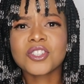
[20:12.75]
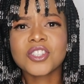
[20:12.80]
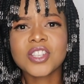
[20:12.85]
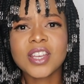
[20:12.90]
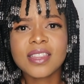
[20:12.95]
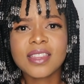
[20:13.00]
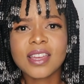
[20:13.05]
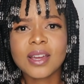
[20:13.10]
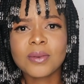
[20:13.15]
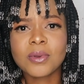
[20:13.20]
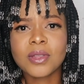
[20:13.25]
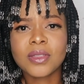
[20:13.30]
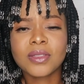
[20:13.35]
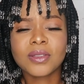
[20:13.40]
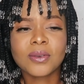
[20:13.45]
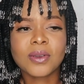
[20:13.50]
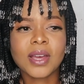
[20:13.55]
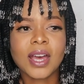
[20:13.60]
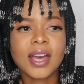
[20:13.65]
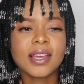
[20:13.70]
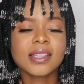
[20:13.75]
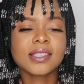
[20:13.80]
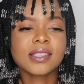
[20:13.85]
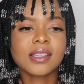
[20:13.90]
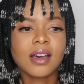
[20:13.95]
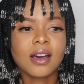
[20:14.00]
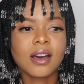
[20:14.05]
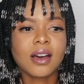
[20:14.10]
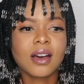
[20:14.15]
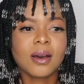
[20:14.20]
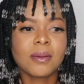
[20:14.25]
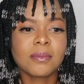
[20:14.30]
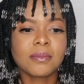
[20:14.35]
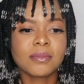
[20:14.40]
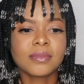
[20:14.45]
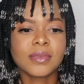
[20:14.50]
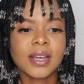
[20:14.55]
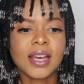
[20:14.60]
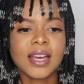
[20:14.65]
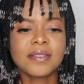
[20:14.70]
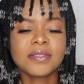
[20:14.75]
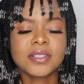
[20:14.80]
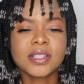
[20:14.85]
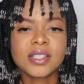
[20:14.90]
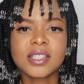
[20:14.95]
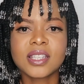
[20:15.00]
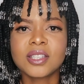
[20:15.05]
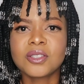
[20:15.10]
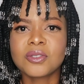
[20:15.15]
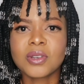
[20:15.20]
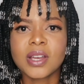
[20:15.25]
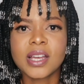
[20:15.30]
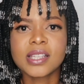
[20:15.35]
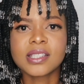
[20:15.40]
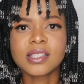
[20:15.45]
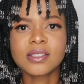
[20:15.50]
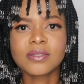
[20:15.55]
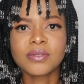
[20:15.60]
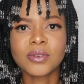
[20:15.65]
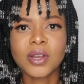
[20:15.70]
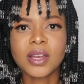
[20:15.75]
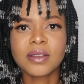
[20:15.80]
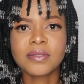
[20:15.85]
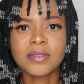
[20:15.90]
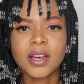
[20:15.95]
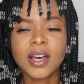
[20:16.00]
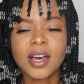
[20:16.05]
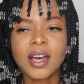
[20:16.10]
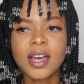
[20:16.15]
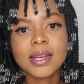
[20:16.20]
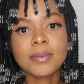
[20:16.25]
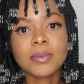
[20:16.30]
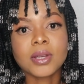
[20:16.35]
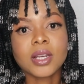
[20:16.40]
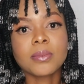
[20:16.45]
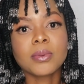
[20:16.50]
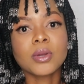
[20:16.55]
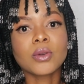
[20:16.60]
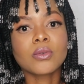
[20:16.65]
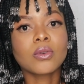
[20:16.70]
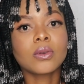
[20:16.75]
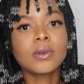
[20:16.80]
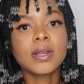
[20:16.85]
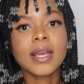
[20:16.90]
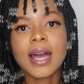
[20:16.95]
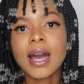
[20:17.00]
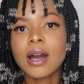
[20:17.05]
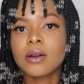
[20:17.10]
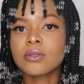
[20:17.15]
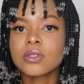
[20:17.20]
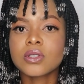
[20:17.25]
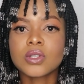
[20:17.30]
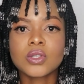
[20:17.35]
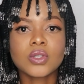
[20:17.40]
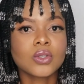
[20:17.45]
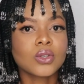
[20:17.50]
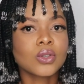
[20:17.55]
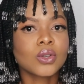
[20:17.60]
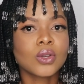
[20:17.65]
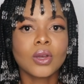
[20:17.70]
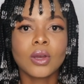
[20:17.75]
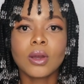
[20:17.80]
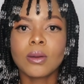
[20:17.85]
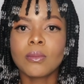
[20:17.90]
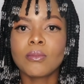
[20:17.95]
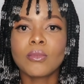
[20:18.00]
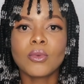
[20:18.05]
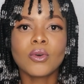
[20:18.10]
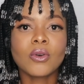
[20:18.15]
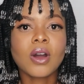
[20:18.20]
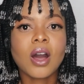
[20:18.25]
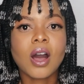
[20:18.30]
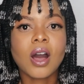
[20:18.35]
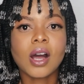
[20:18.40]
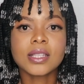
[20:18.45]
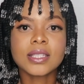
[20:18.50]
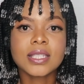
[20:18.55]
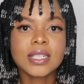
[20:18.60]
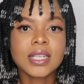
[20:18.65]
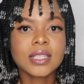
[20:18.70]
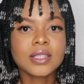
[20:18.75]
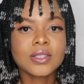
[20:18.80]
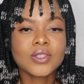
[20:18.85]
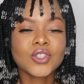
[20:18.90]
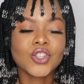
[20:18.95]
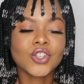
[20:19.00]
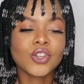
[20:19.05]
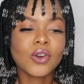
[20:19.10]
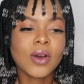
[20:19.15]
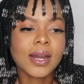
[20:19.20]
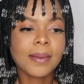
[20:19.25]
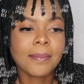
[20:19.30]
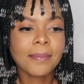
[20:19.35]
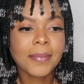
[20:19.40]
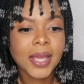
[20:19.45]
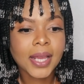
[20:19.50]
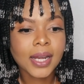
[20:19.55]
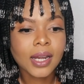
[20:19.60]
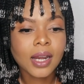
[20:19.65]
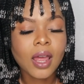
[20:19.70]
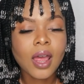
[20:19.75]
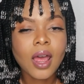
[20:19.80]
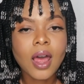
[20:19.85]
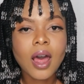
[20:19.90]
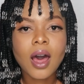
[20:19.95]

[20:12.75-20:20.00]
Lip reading: share that with you guys. I haven't seen you guys in forever, and I'm gonna be rolling out more content, you know what I mean?